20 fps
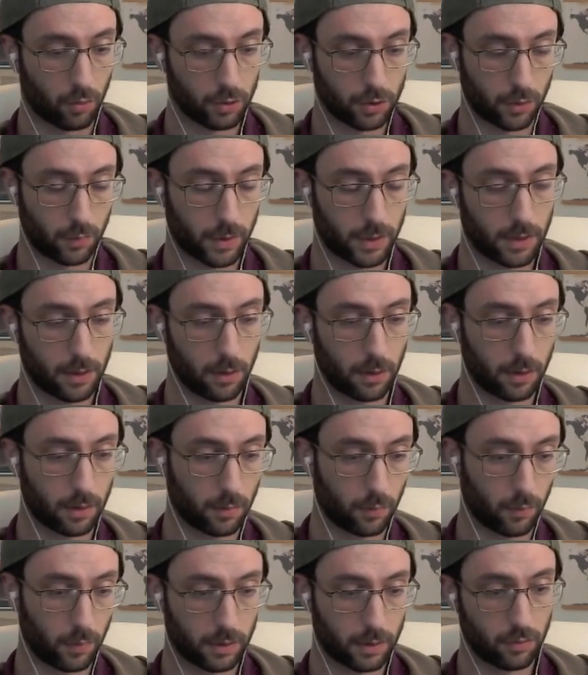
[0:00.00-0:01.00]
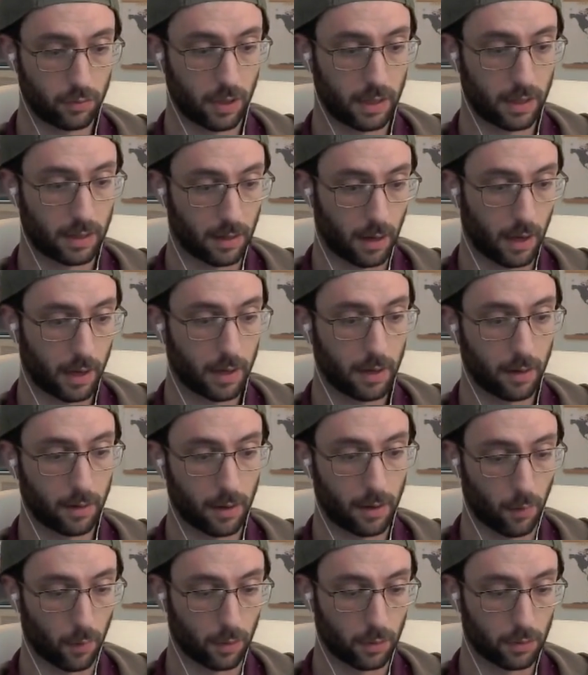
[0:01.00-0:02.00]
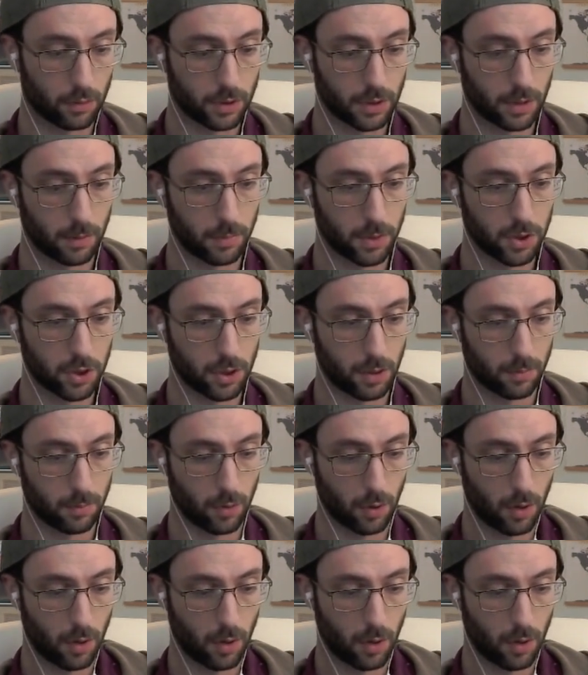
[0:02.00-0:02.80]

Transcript: So we trade the knight. Now we're losing a bishop.